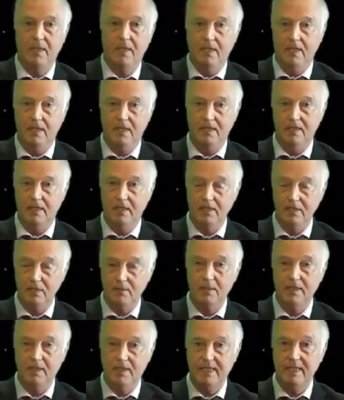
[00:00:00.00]
Uh, as long as
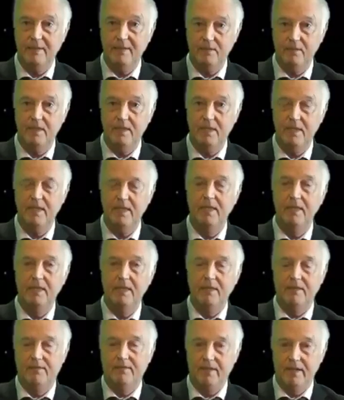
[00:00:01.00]
we keep with the
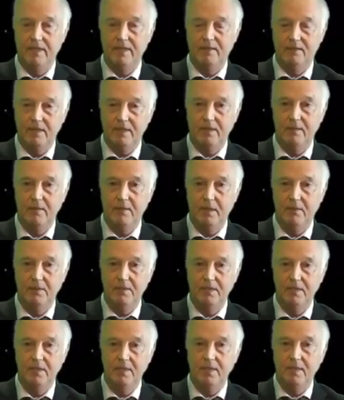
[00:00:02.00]
finance we've got at the
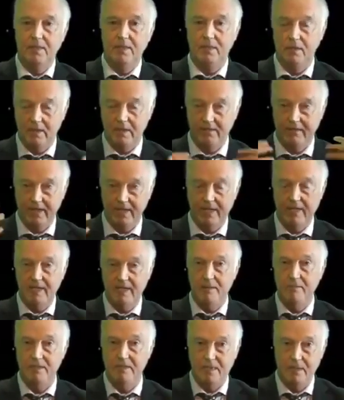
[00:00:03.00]
moment, you're giving
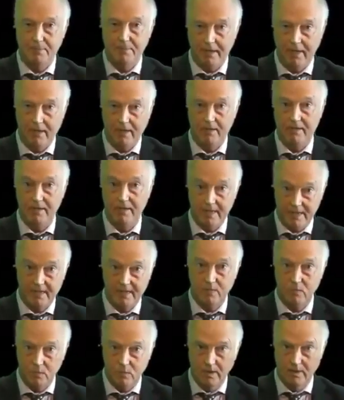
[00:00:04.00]
unlimited power to the
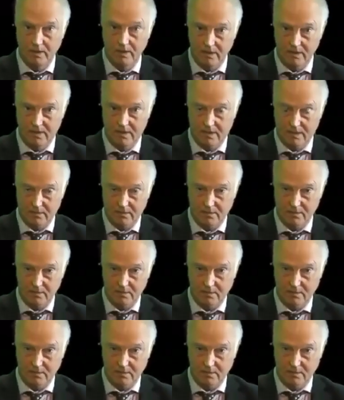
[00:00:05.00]
hidden ones